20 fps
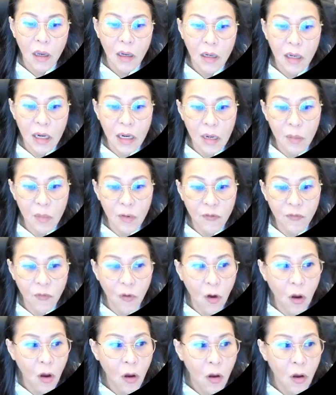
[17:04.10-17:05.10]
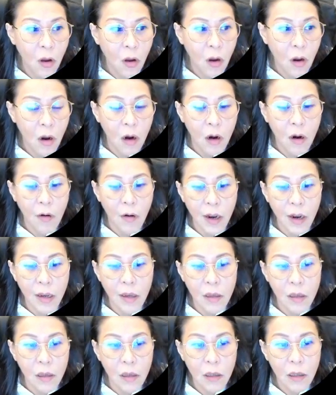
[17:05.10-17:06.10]
then number four right
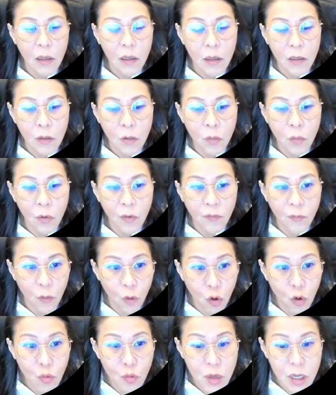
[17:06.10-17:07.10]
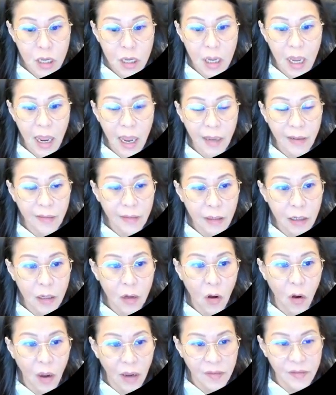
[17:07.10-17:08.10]
you will follow me enter
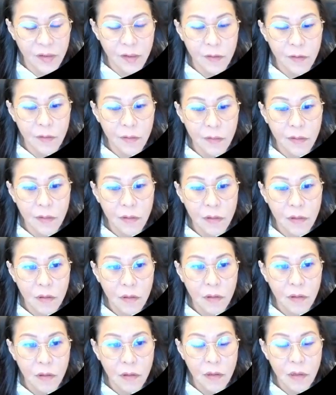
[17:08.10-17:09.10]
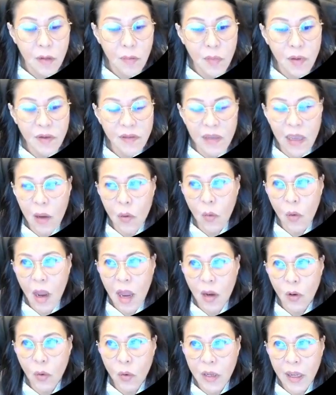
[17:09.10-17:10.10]
or exit that means I will
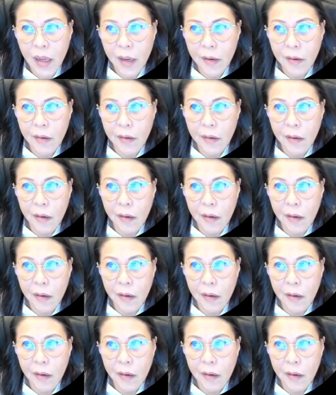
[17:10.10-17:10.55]
allocate